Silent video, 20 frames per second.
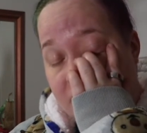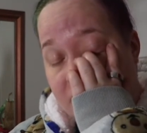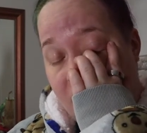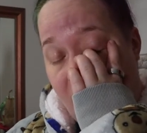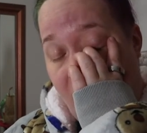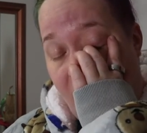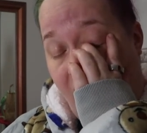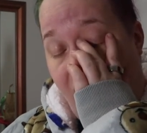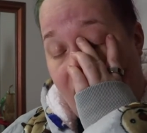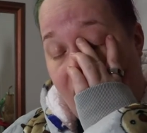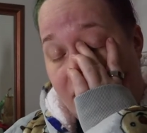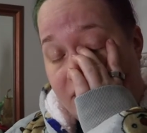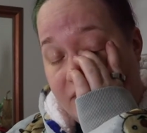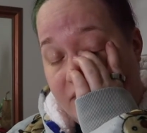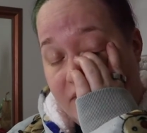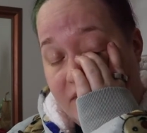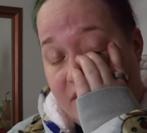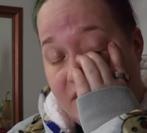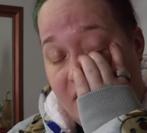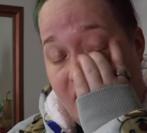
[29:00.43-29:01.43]
yeah,
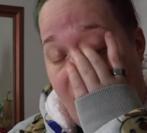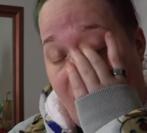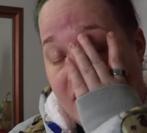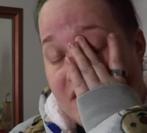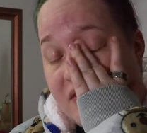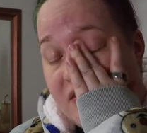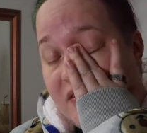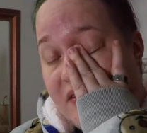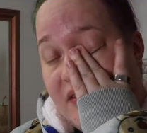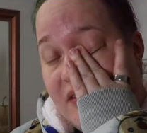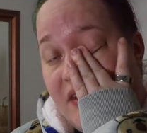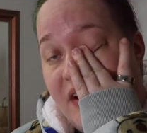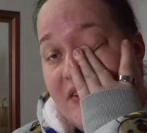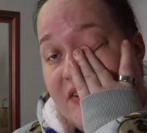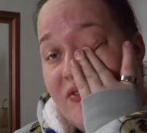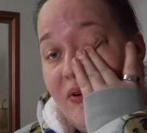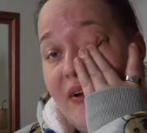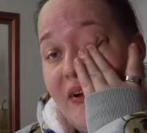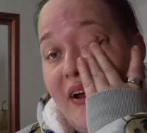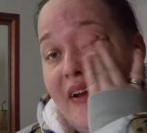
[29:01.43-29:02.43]

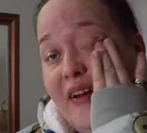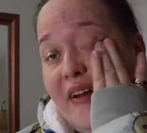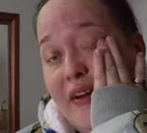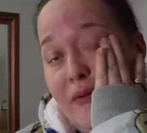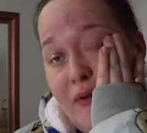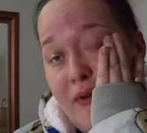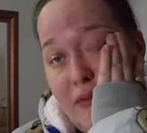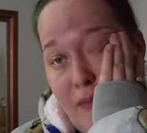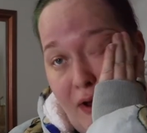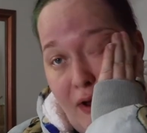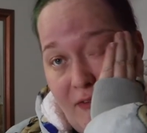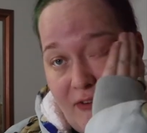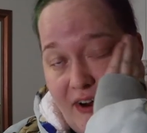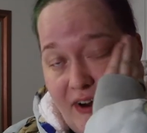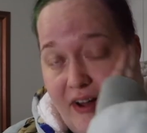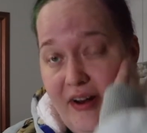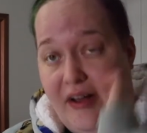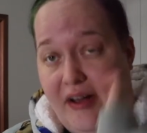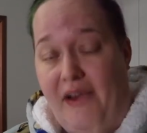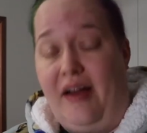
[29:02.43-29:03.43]
that's what I did with my
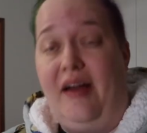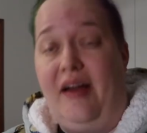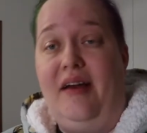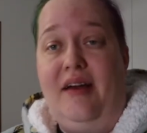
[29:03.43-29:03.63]
Friday.